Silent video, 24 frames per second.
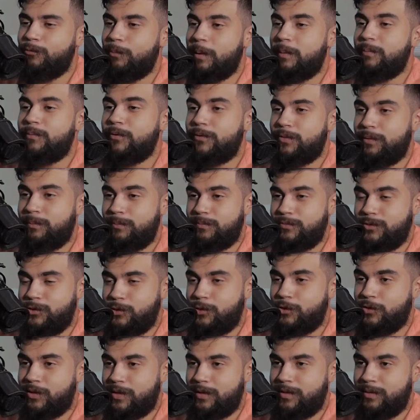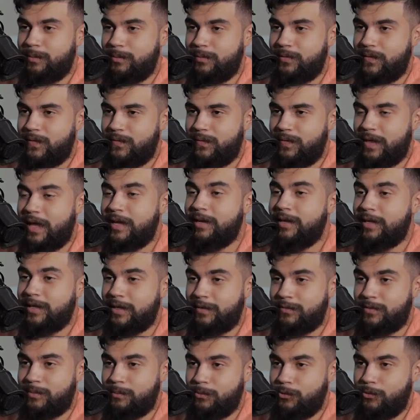remember the you know the the, the ending
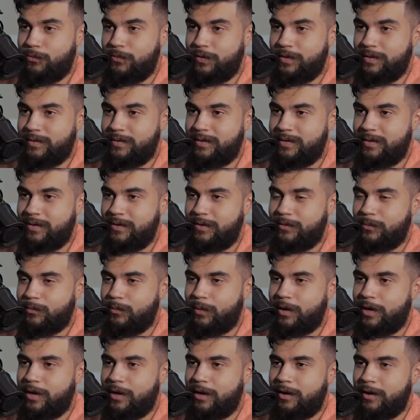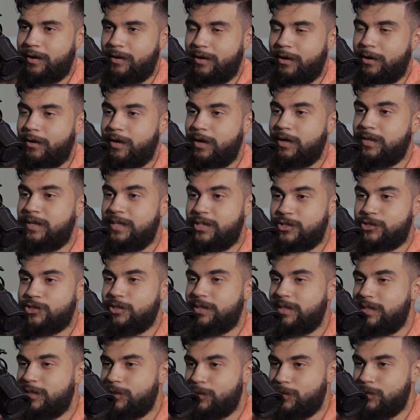of the movie where uh,
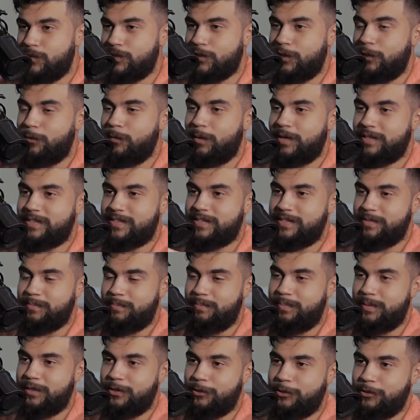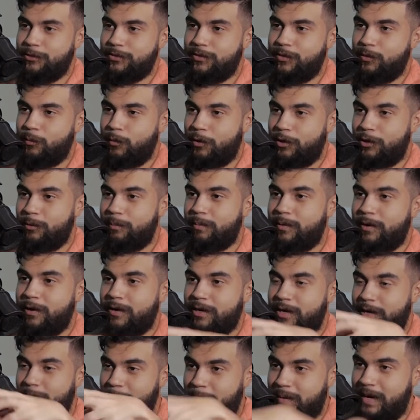initially Kuzco wants to build a water
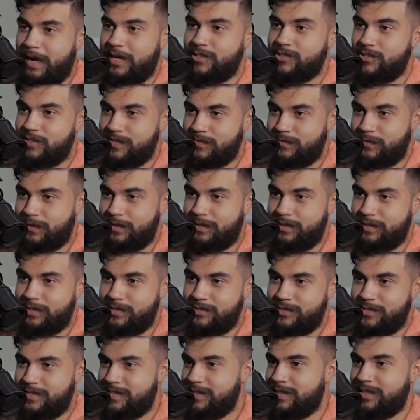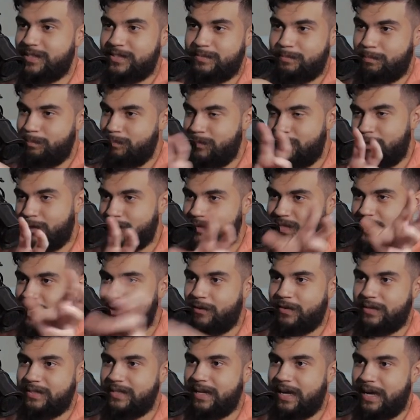park on Pacha's village and he's gonna you know
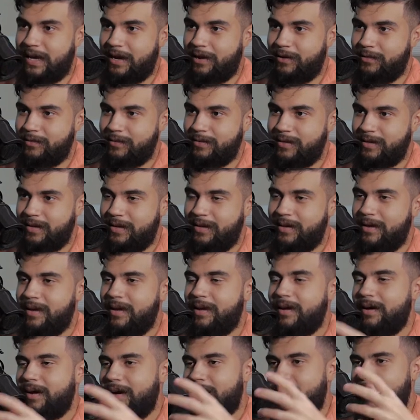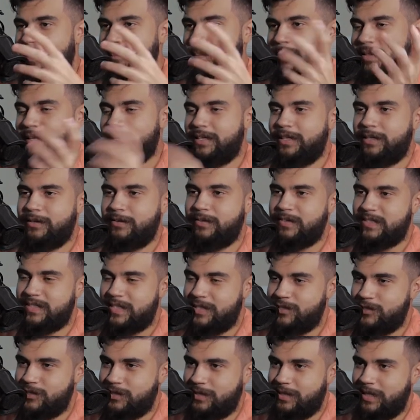tear it down. Okay. Uh, but then he
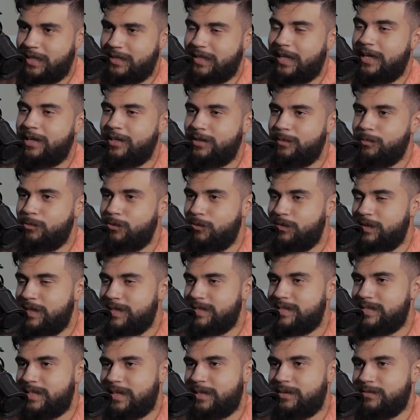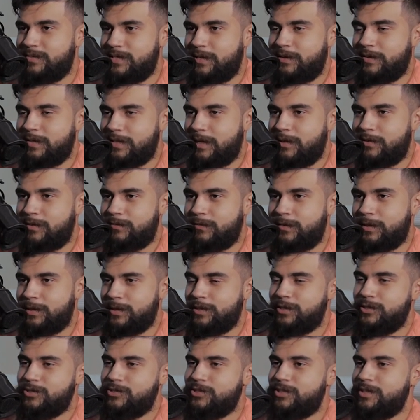essentially at the end of the movie, instead of tearing down the
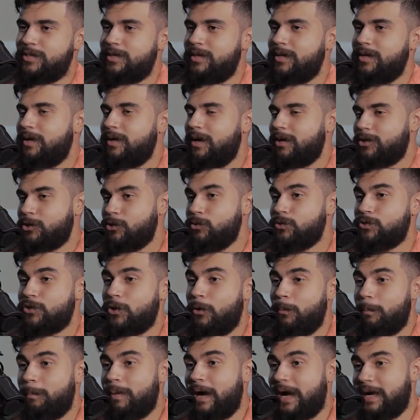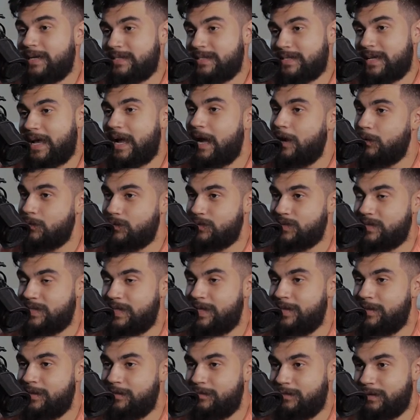village, Kuzco buys a house
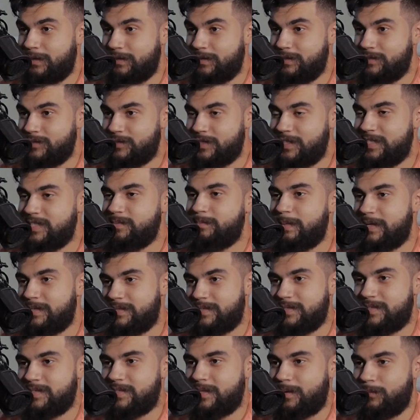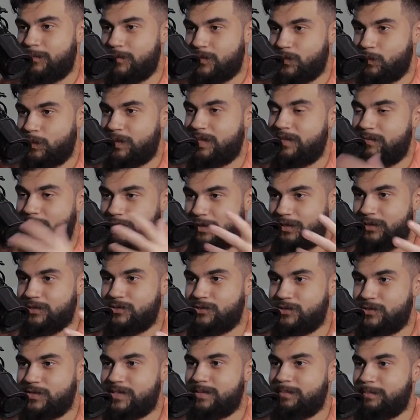in the village and he spends his summers with the
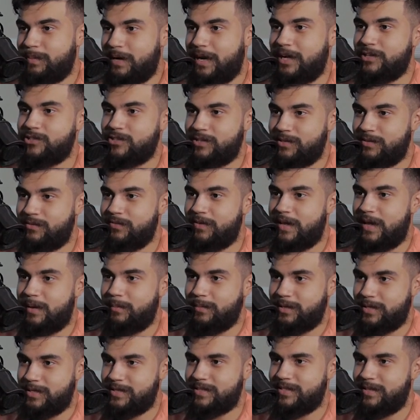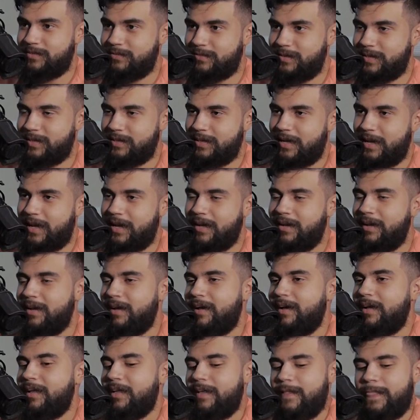villagers and Pacha and the family and stuff like that.
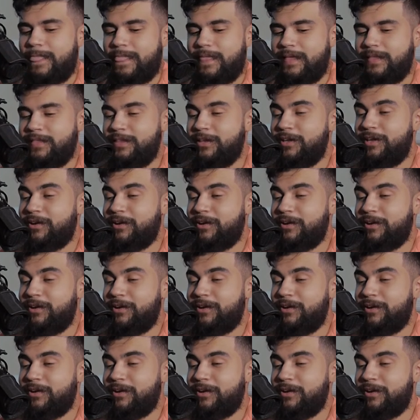In the